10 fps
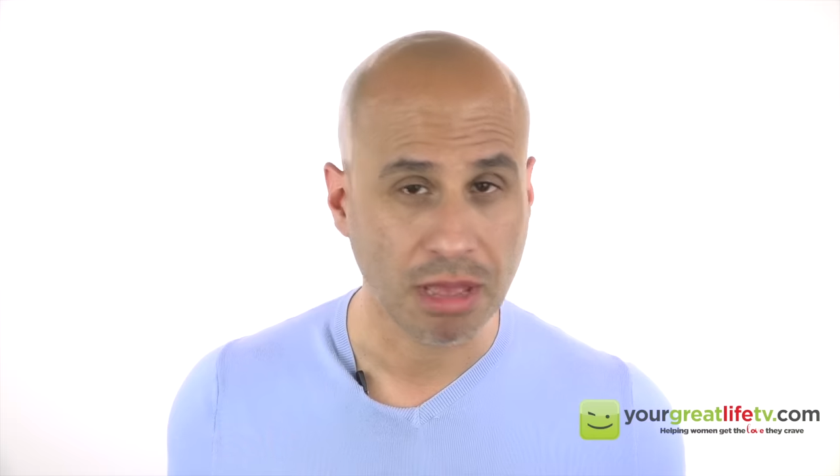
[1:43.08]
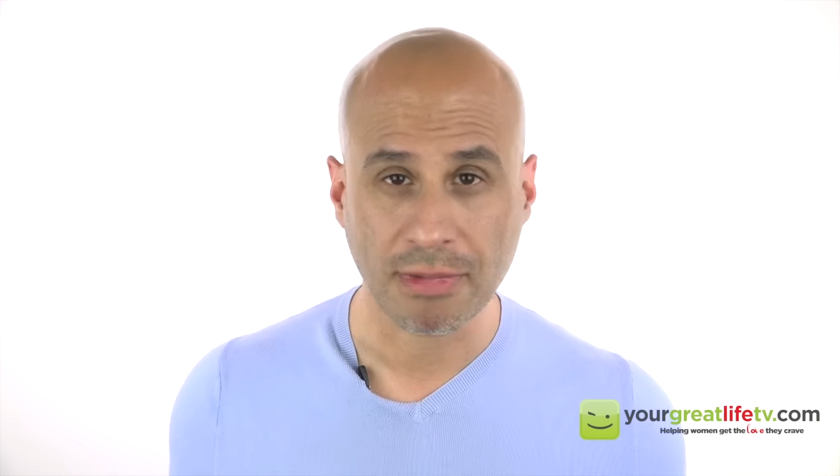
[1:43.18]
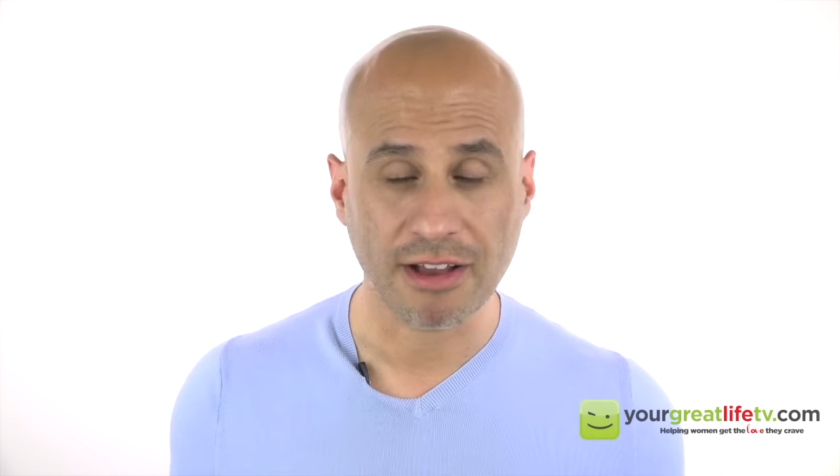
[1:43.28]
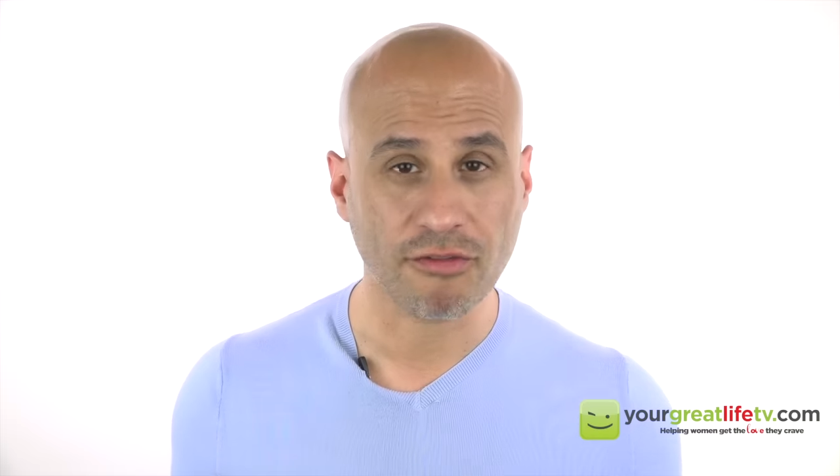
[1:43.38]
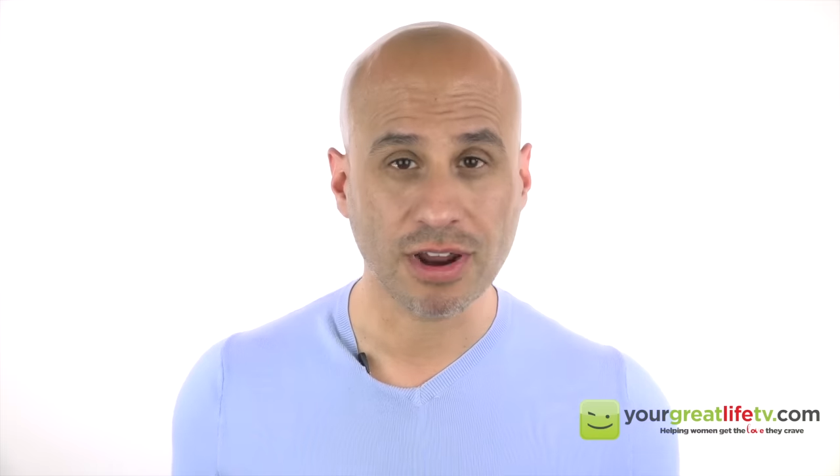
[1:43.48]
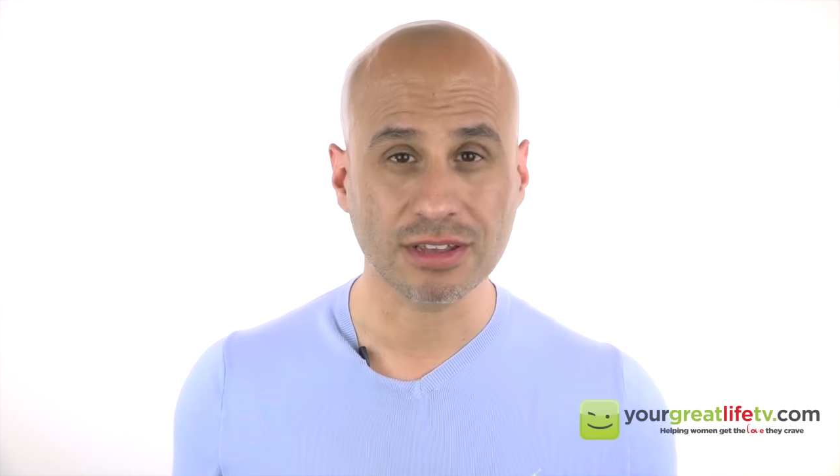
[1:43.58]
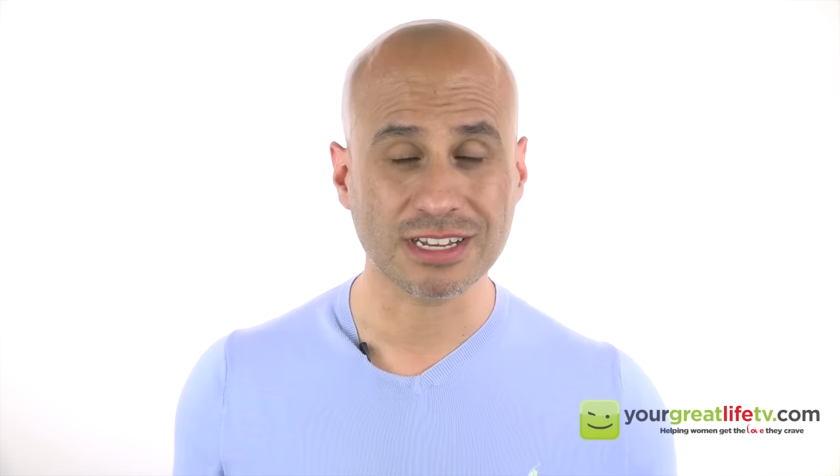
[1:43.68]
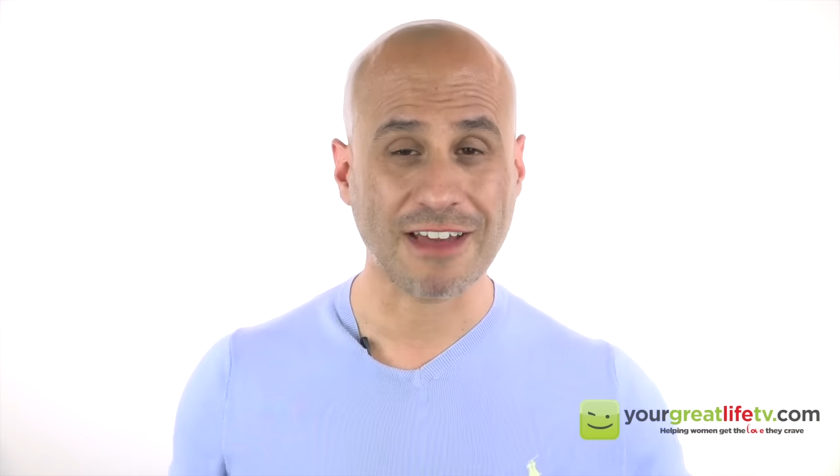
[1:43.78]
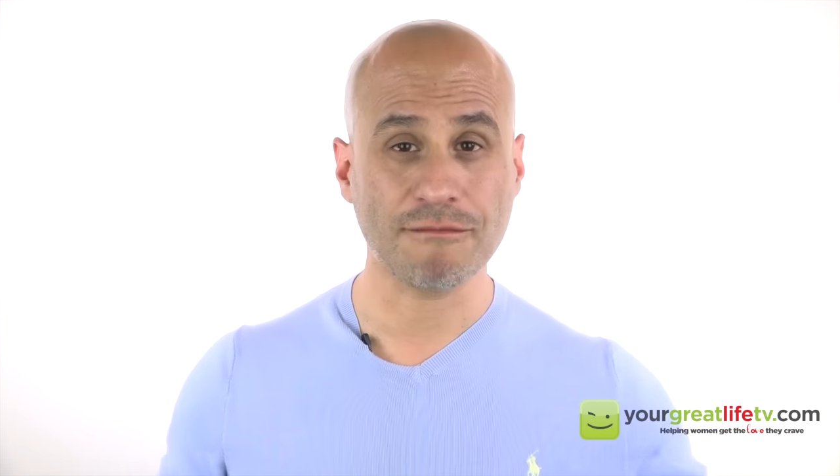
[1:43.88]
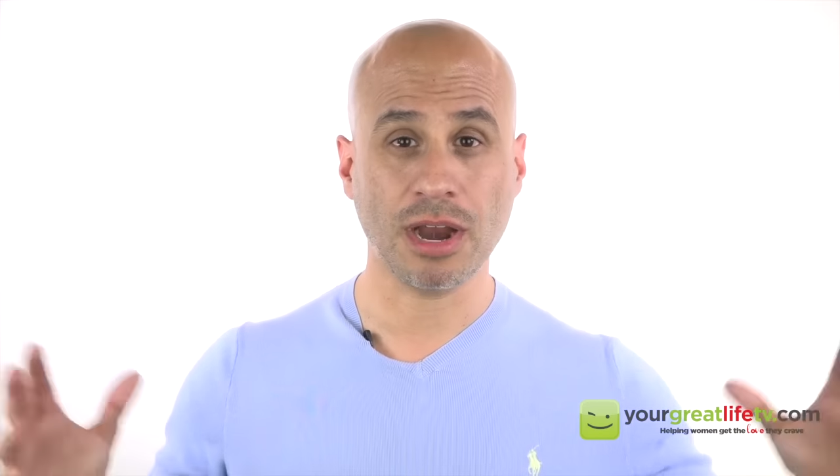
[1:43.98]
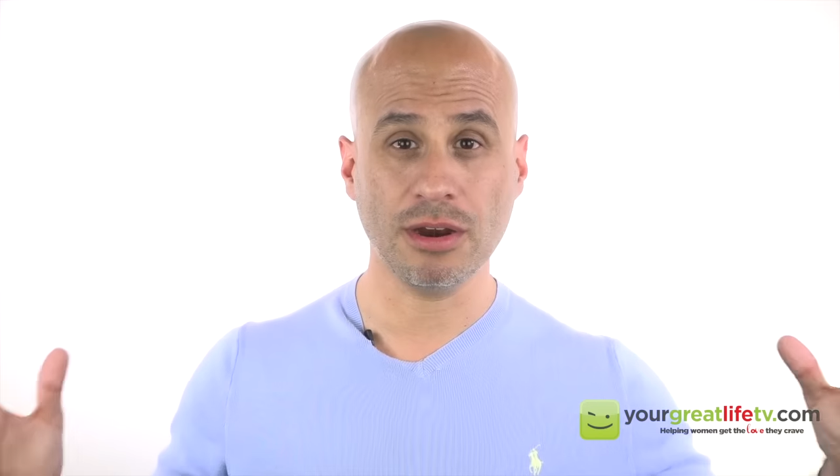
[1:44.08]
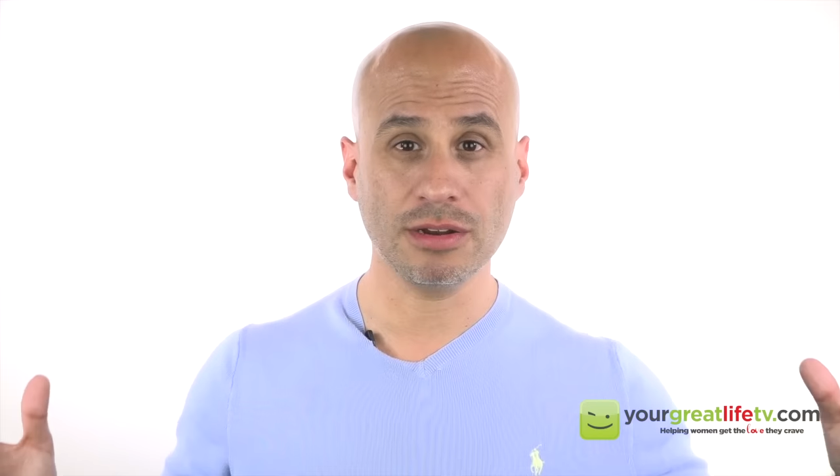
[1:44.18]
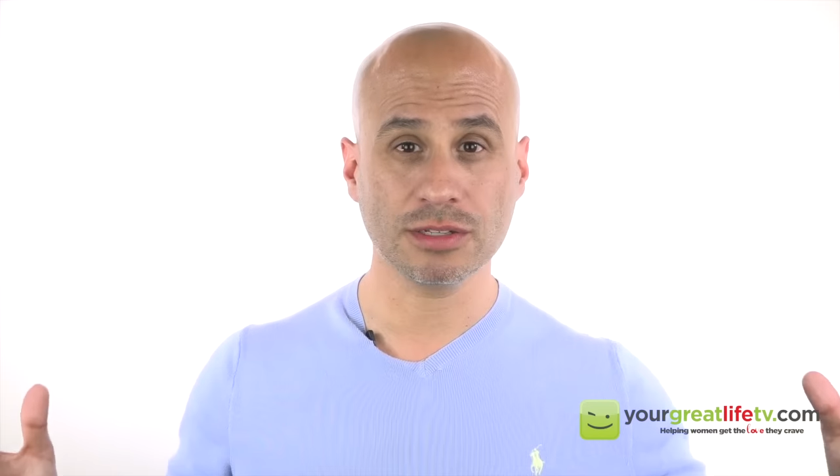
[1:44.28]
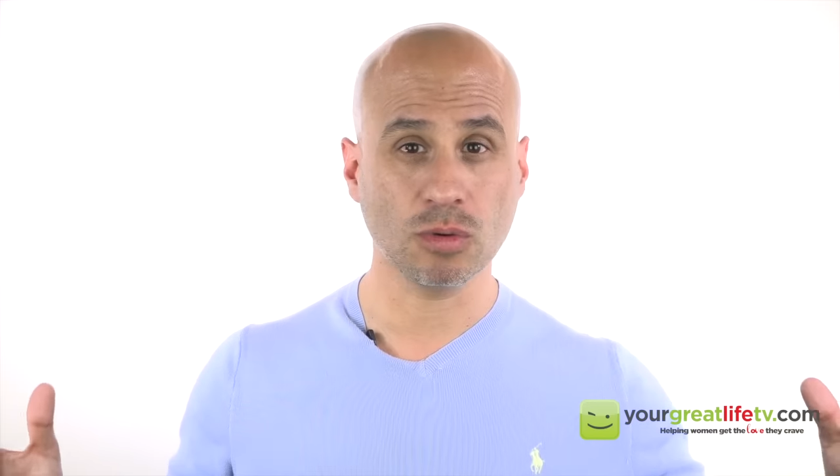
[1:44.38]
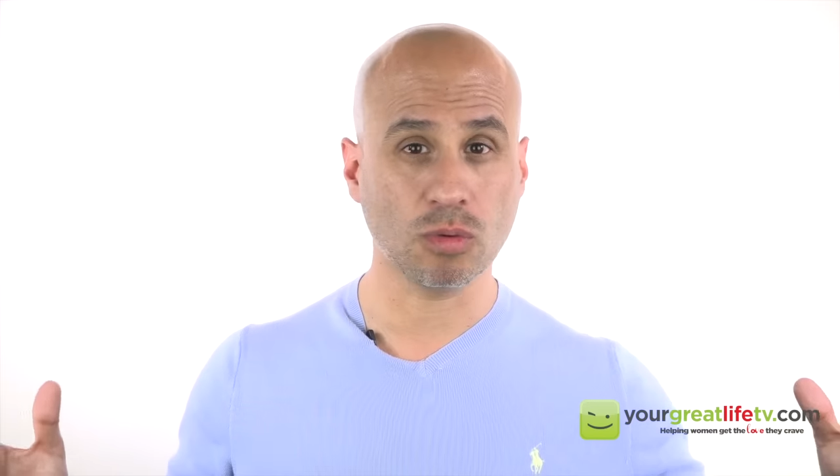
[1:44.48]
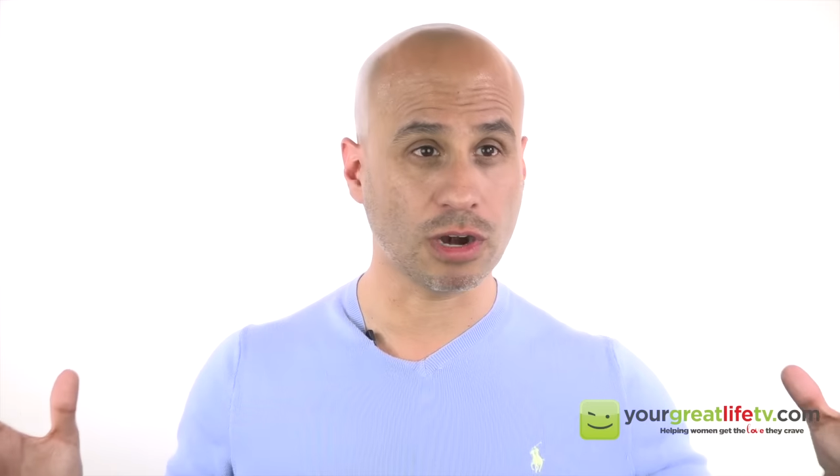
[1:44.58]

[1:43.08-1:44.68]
My friend doesn't have parents who